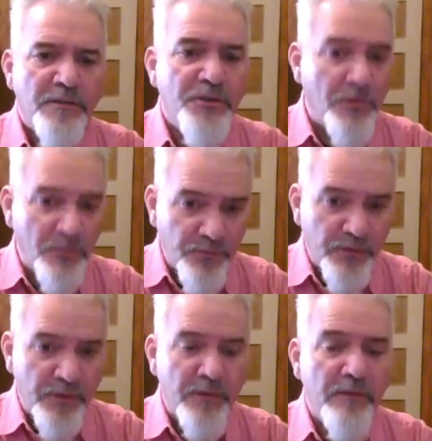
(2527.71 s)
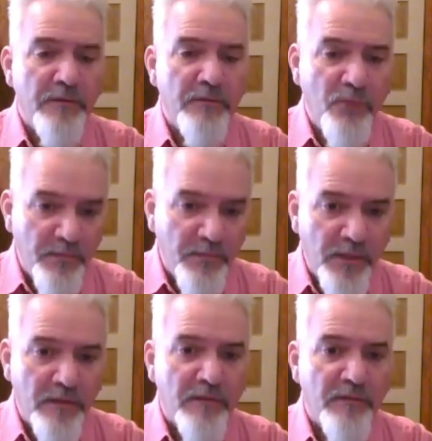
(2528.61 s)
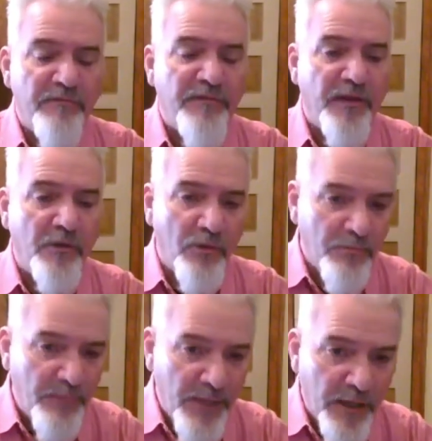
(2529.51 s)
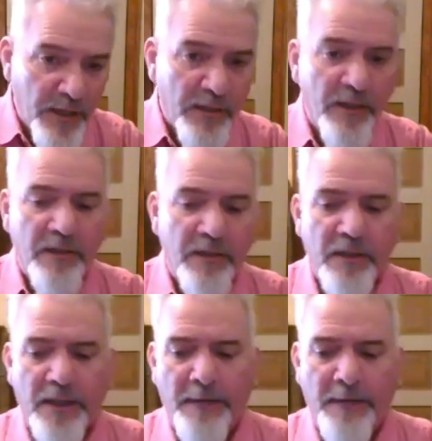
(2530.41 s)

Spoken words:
children, women, fellow men, and